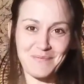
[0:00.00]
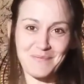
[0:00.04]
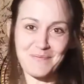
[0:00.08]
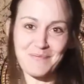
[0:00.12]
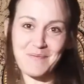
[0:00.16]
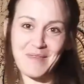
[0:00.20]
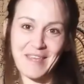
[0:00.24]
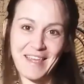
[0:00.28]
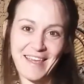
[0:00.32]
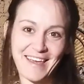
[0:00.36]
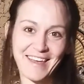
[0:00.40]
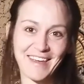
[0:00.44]

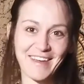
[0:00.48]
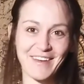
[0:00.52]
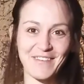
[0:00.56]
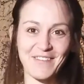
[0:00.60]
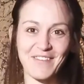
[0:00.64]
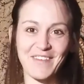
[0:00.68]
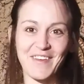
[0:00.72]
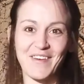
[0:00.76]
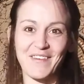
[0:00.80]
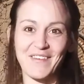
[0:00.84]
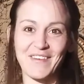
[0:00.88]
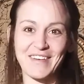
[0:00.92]
being of
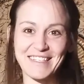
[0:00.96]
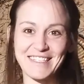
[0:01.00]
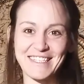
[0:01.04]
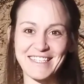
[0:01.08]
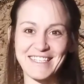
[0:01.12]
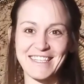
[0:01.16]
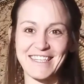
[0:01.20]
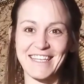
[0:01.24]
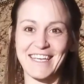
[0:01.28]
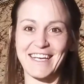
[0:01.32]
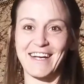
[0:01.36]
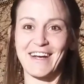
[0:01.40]
me
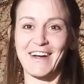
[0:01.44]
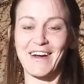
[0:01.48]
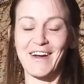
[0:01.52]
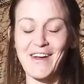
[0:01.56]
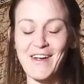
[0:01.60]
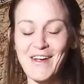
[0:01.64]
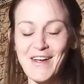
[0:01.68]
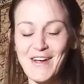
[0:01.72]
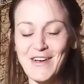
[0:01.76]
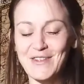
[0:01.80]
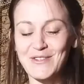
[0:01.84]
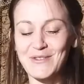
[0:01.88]
wasn't there,
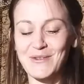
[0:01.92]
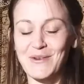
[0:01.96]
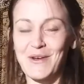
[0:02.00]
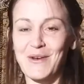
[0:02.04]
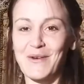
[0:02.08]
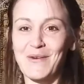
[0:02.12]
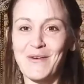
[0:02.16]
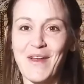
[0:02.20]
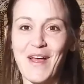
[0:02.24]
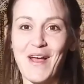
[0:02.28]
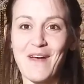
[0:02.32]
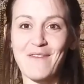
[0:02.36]
so I
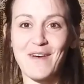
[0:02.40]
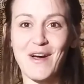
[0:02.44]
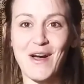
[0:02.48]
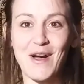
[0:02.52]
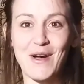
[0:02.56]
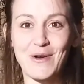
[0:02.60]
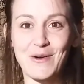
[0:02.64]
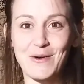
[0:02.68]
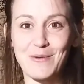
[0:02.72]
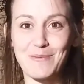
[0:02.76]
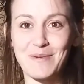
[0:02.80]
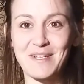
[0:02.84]
don't have
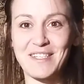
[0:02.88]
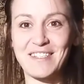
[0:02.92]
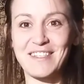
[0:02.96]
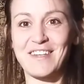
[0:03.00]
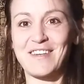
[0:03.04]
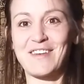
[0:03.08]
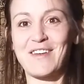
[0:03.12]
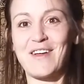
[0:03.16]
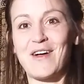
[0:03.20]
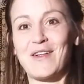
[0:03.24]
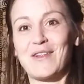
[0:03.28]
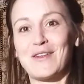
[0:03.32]

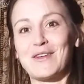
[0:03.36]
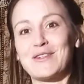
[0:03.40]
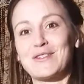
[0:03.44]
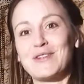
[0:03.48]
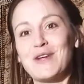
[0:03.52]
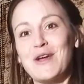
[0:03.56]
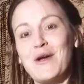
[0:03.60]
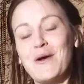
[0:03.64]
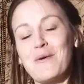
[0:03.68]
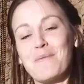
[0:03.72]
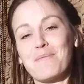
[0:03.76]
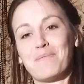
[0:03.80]
100% knowledge.
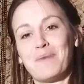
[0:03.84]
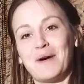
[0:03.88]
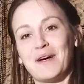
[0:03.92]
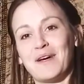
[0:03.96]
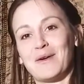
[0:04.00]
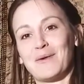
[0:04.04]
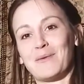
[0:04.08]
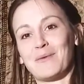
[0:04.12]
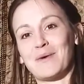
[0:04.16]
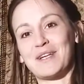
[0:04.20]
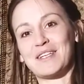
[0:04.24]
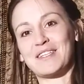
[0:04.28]

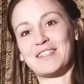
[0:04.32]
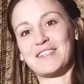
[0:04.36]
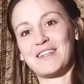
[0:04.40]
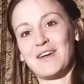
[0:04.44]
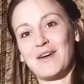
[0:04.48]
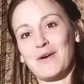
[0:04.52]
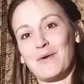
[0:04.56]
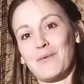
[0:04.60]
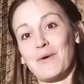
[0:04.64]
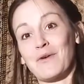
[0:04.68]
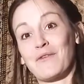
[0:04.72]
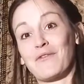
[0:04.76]
But
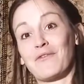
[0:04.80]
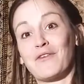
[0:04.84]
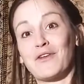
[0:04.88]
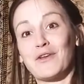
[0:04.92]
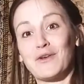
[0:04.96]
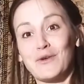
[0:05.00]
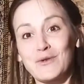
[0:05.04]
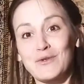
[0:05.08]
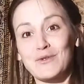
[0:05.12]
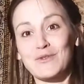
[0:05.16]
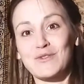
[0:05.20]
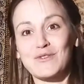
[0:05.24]
what
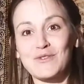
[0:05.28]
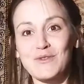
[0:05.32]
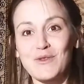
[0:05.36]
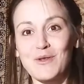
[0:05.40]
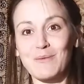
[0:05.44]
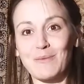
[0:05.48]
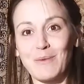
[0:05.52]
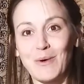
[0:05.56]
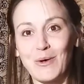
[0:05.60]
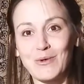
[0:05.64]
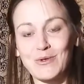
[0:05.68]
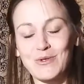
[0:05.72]
feels
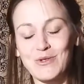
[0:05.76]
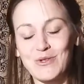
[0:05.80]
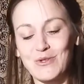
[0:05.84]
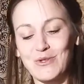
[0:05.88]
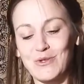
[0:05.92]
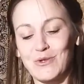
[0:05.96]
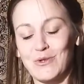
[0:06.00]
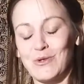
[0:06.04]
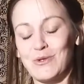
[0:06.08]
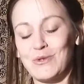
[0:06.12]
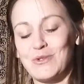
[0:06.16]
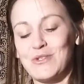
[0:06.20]
the most
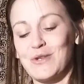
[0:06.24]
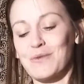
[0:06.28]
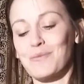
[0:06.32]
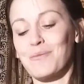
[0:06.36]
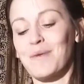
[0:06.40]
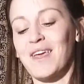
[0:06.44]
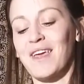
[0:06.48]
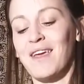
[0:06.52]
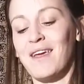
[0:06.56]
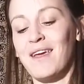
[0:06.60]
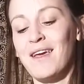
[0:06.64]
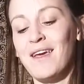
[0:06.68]
true to
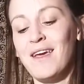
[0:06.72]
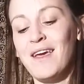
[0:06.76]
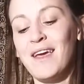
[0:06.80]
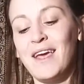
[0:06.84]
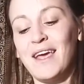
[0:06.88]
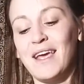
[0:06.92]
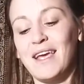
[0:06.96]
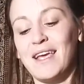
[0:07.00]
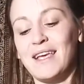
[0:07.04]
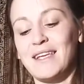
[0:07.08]
me